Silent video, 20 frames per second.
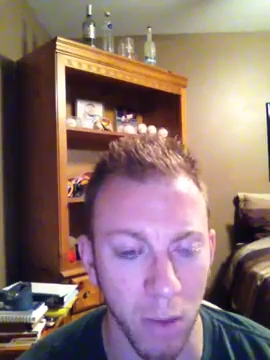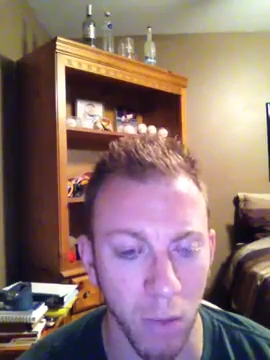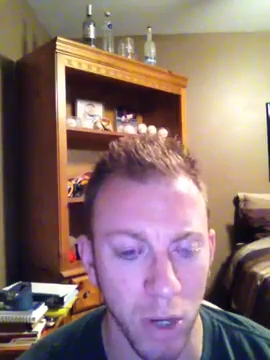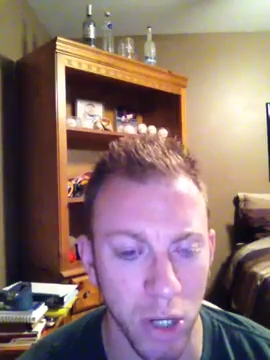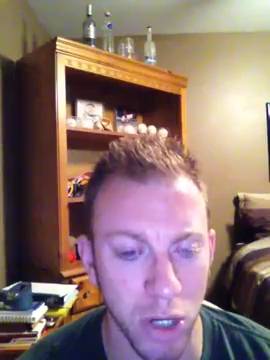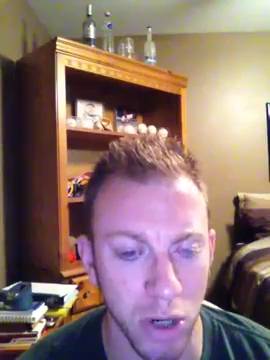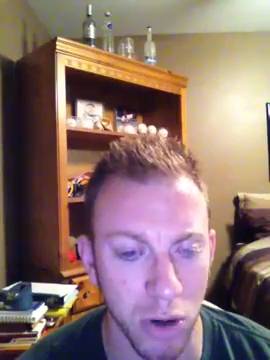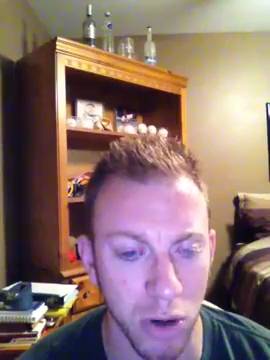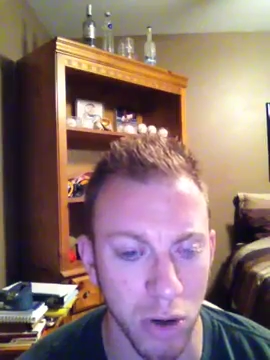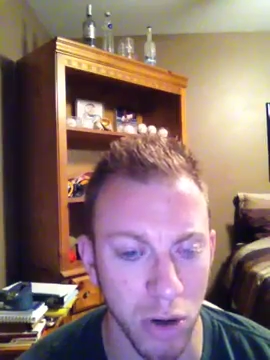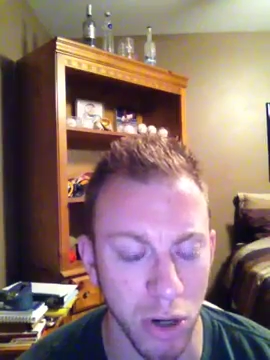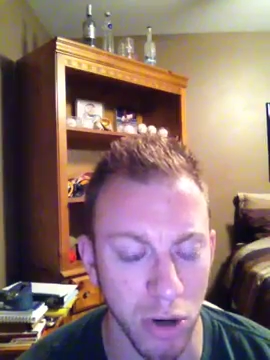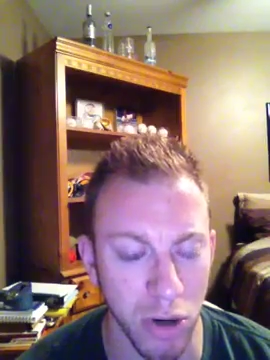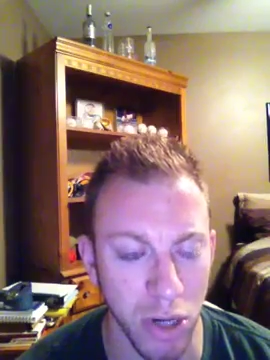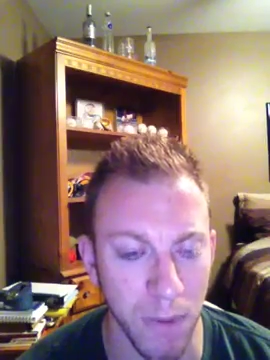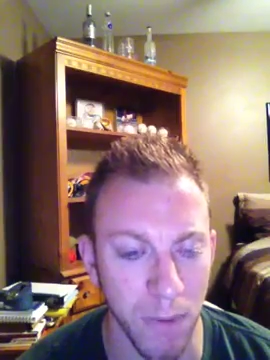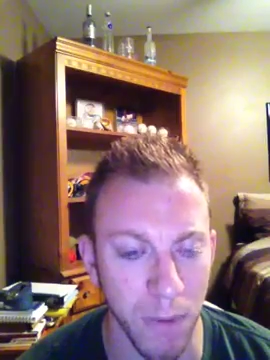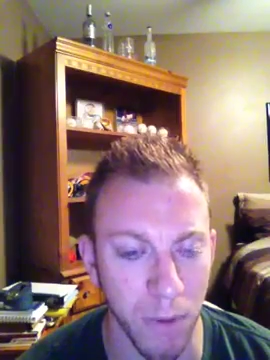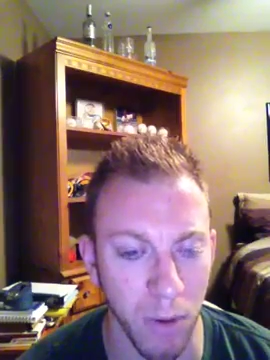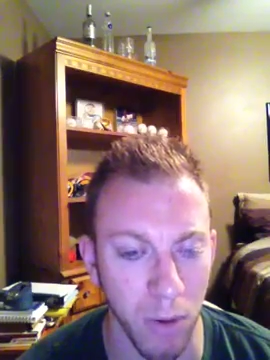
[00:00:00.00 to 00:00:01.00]
on what your
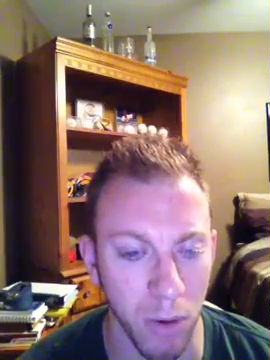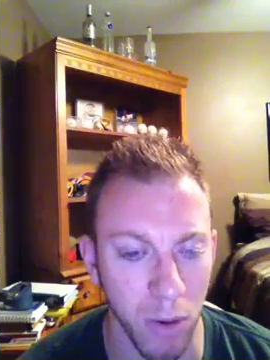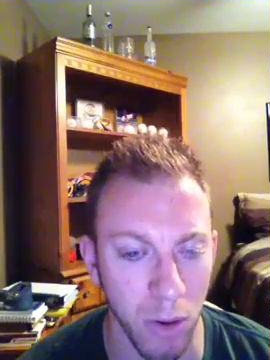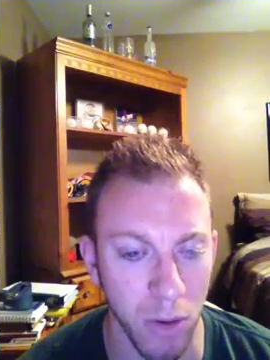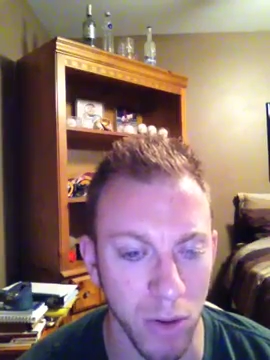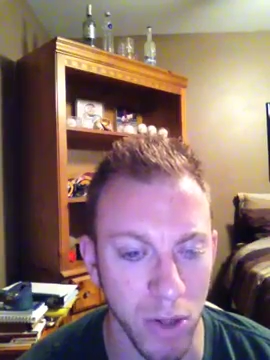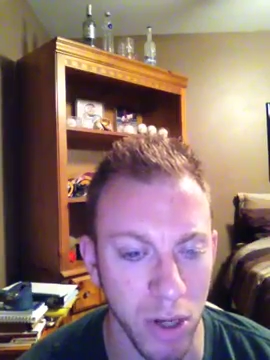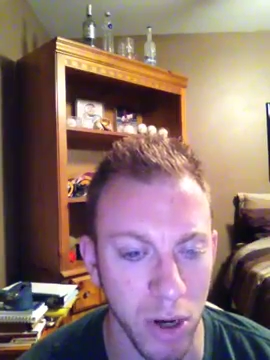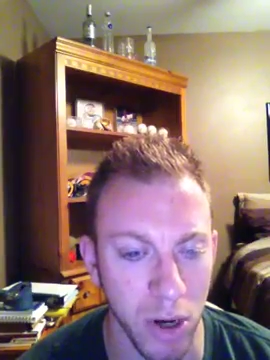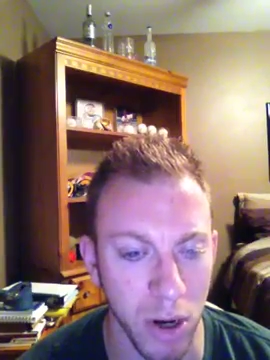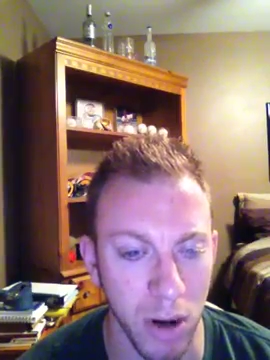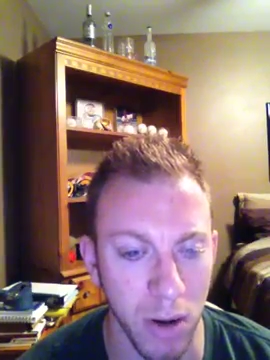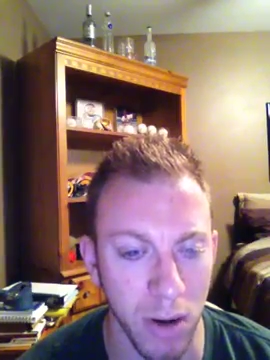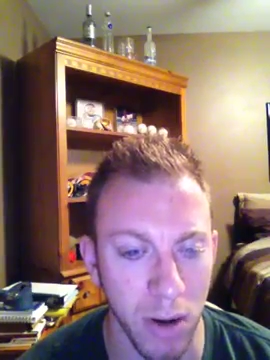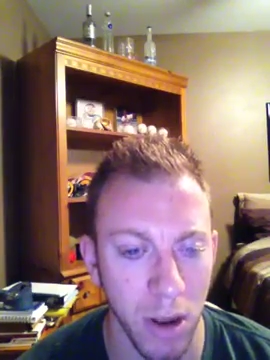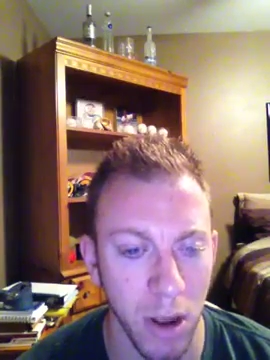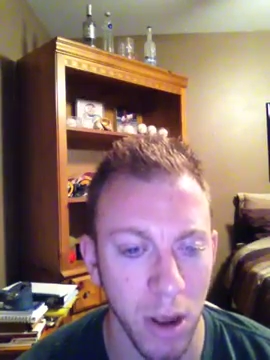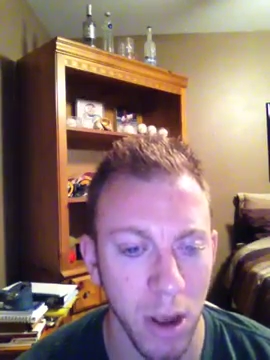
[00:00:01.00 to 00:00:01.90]
typical goals are.